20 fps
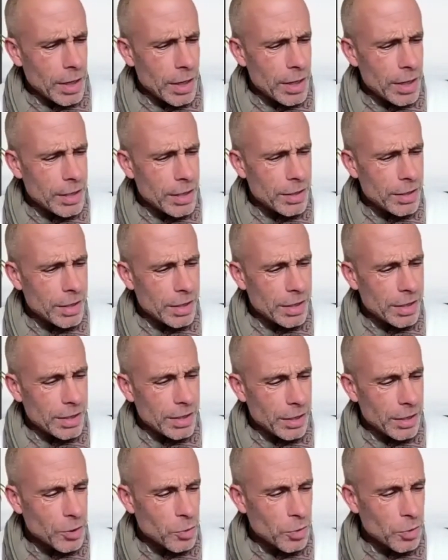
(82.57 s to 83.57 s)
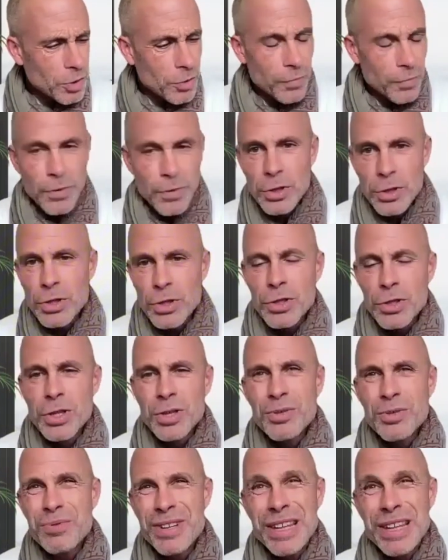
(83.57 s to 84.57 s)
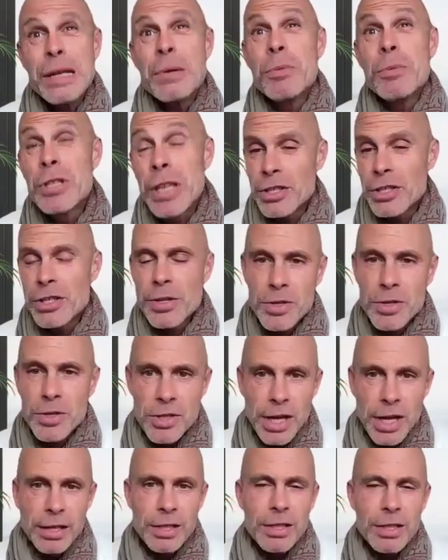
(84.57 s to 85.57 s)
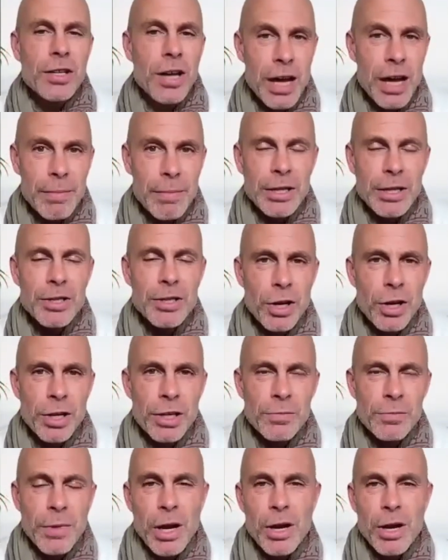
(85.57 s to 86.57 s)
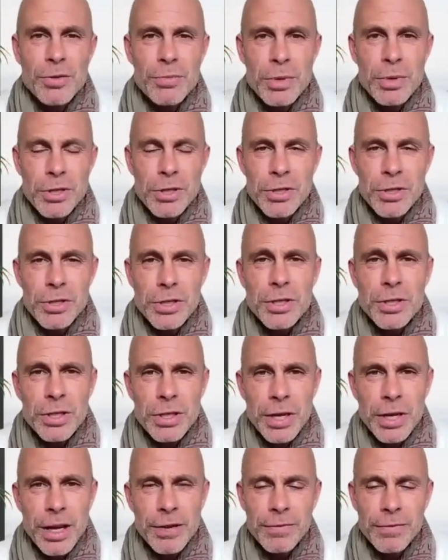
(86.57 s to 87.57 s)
and this was it was actually the second time I'd started my own businesses.